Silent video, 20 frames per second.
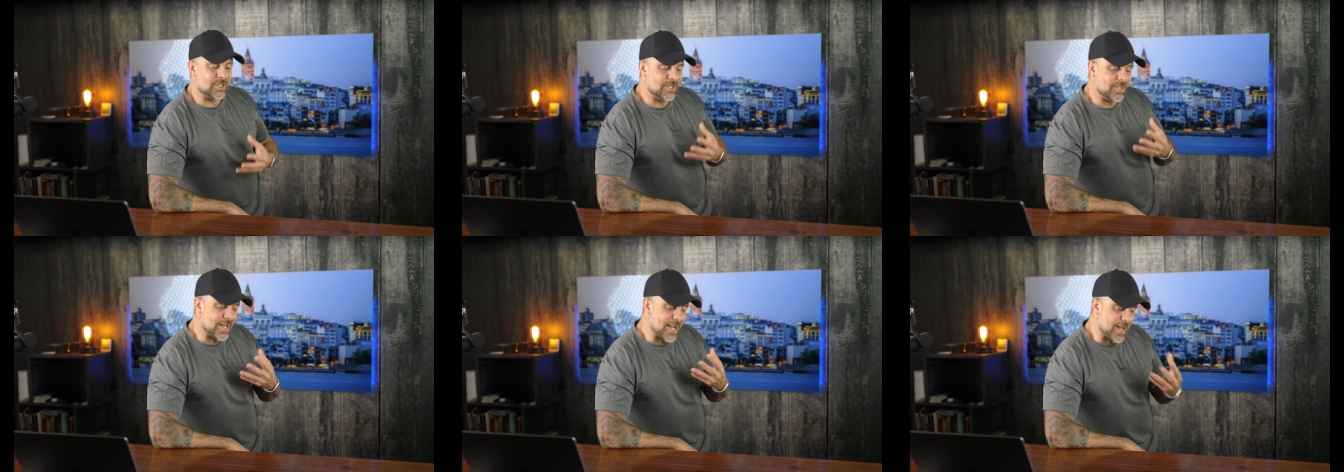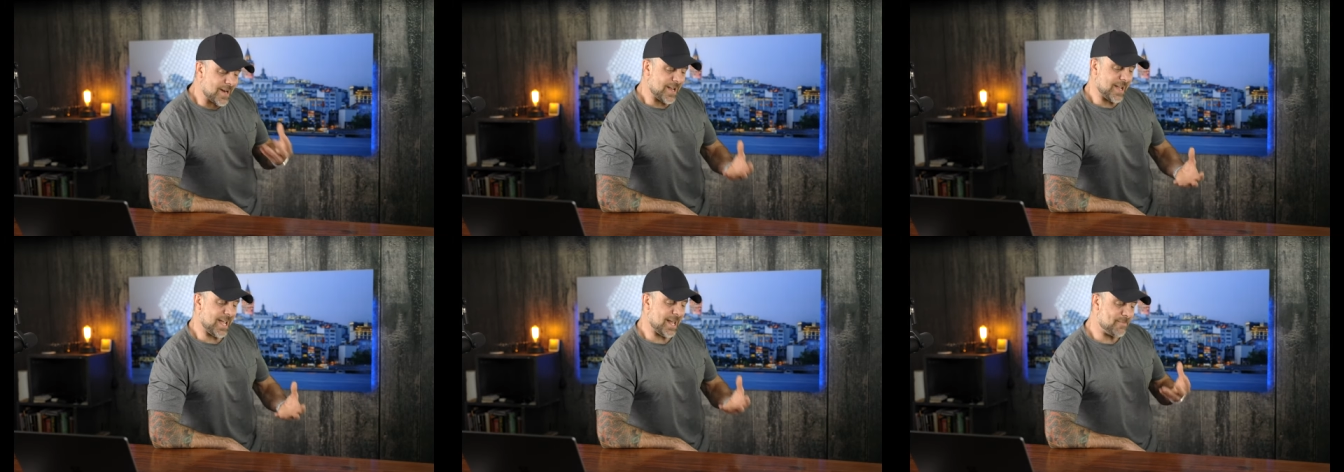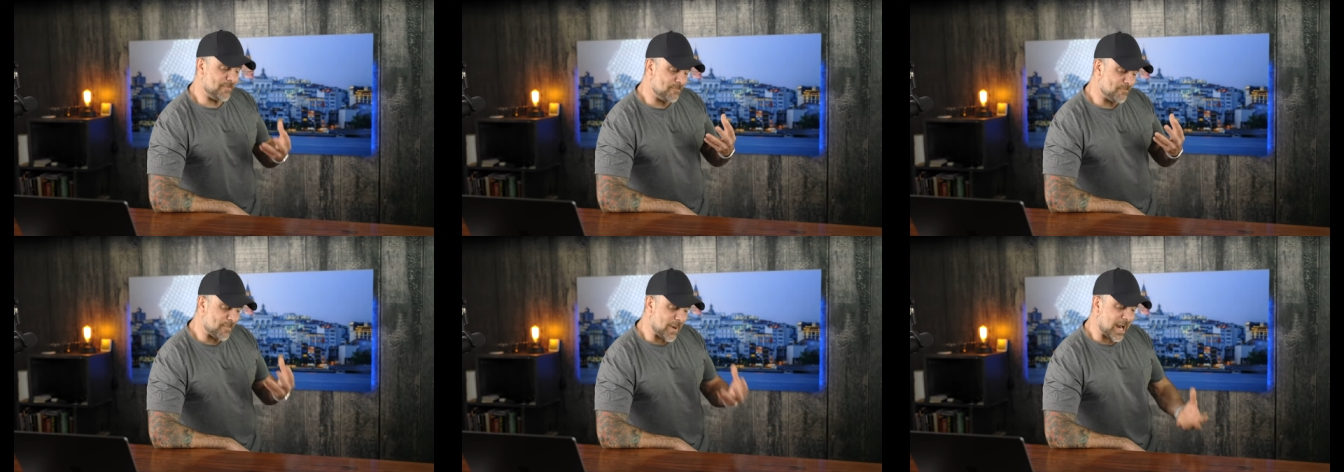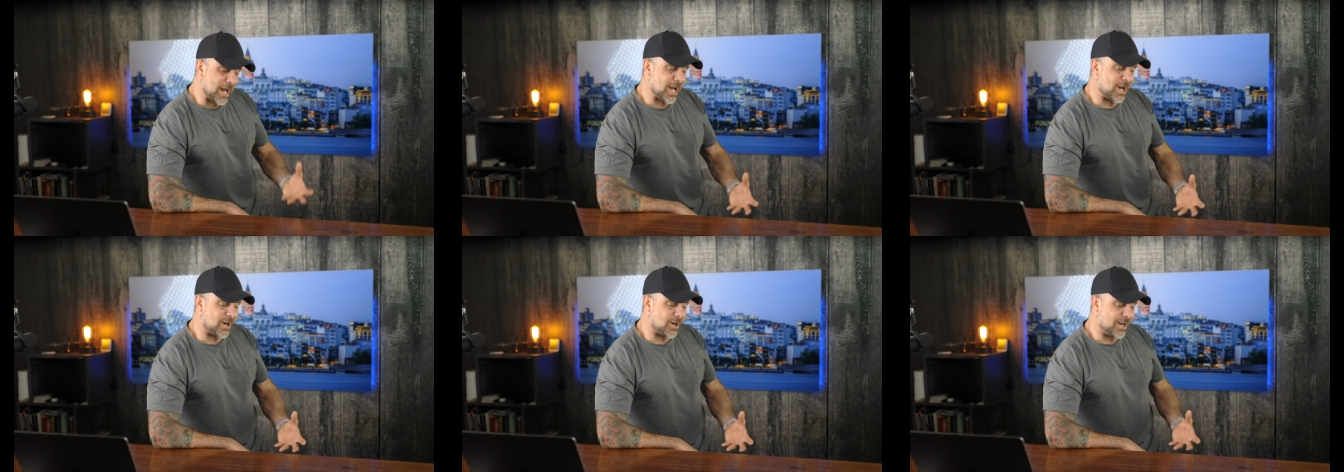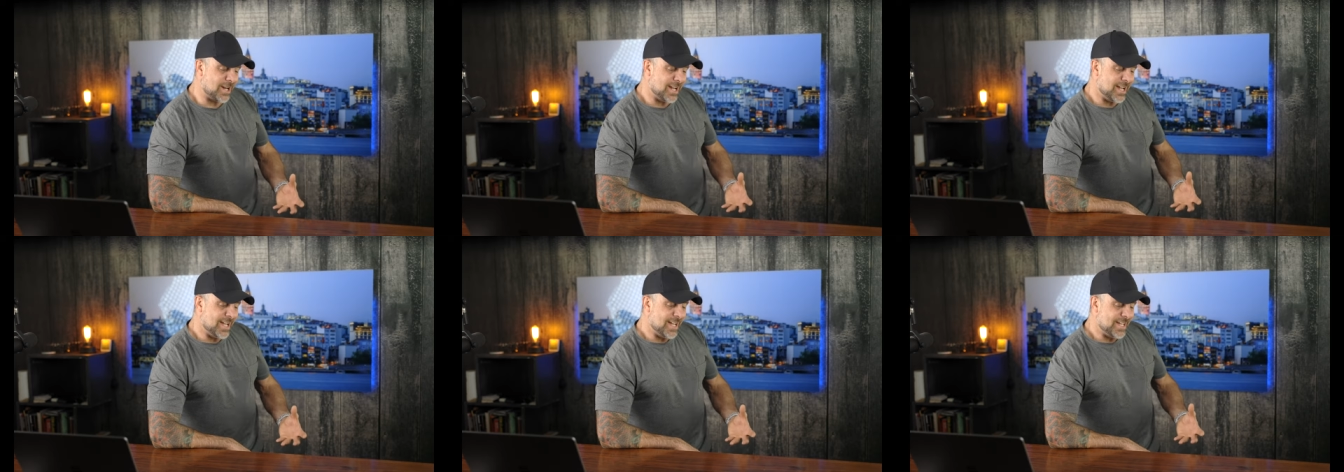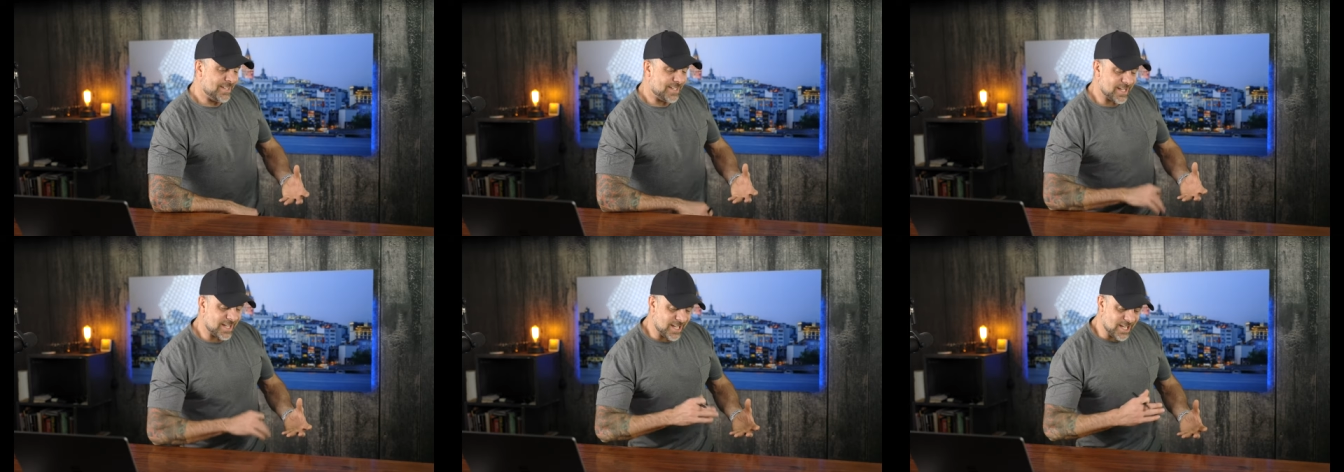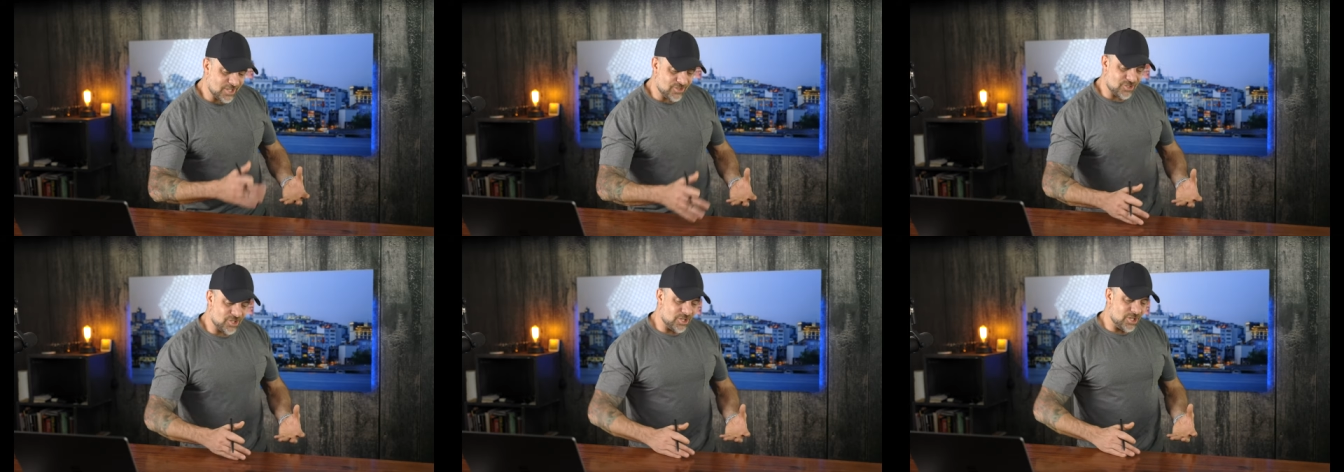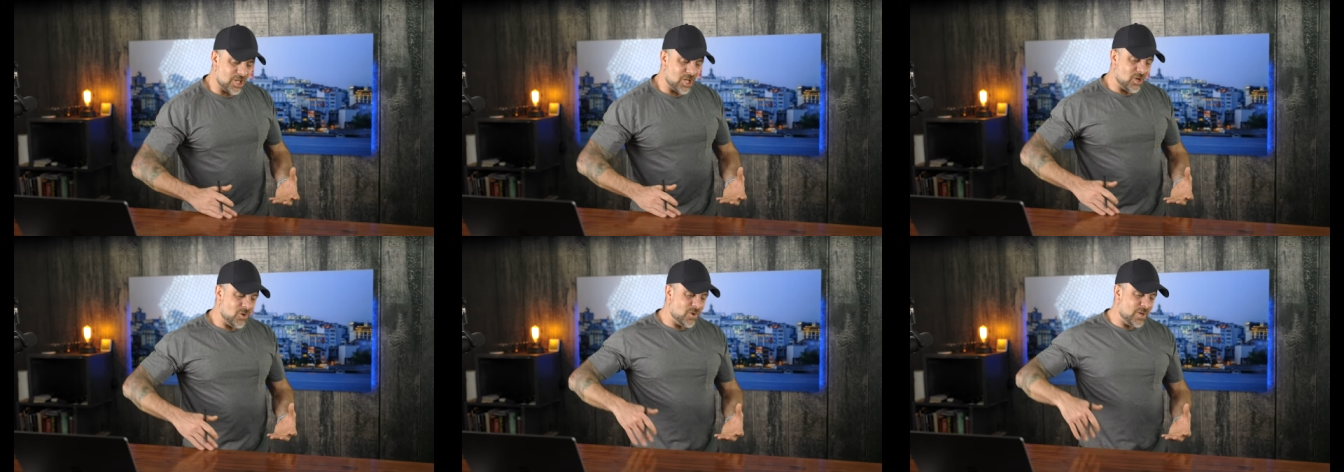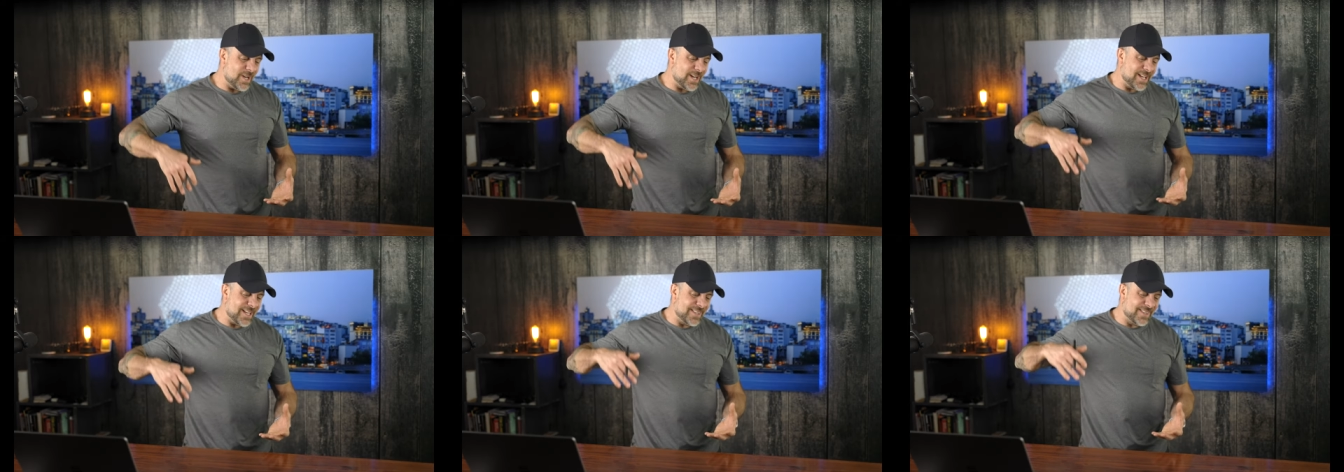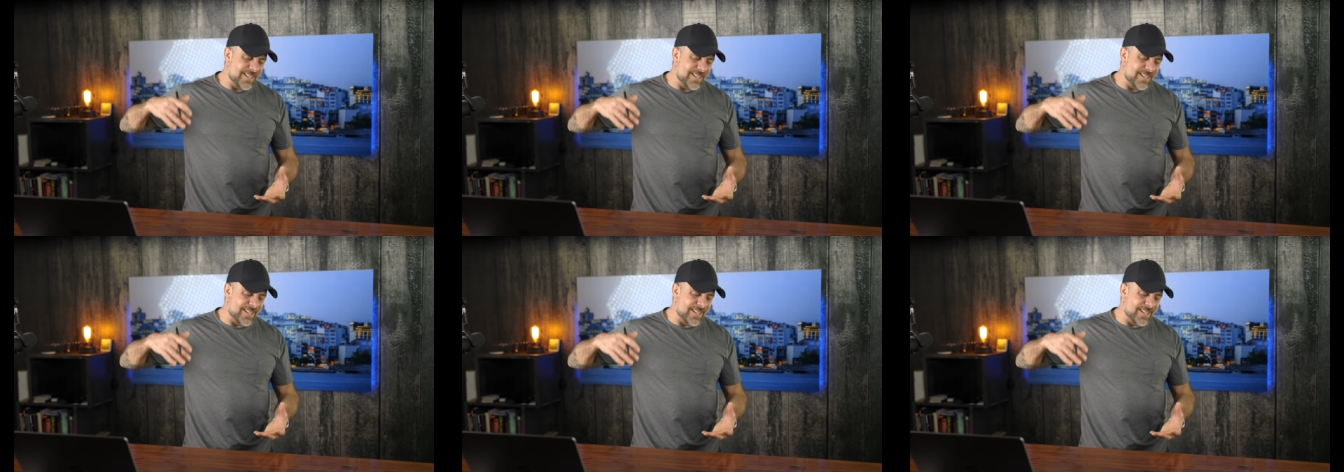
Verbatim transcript: you got to admire the ingenuity,